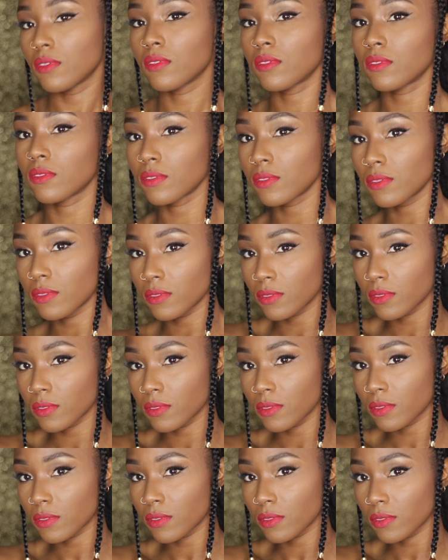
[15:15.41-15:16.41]

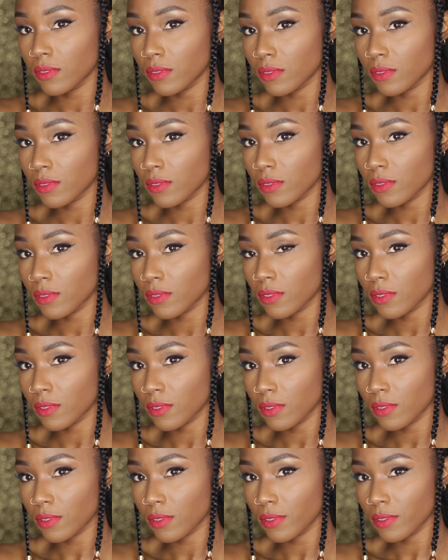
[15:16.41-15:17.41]

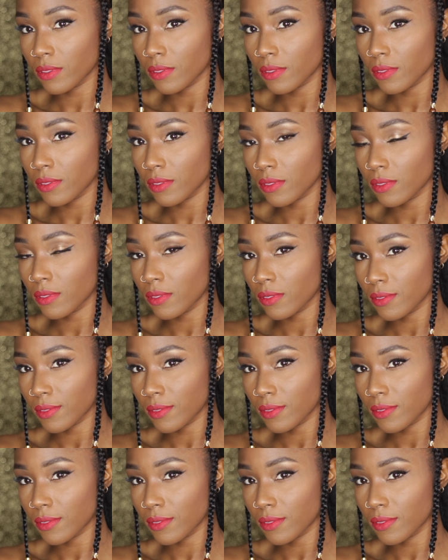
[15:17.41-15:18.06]
[no speech]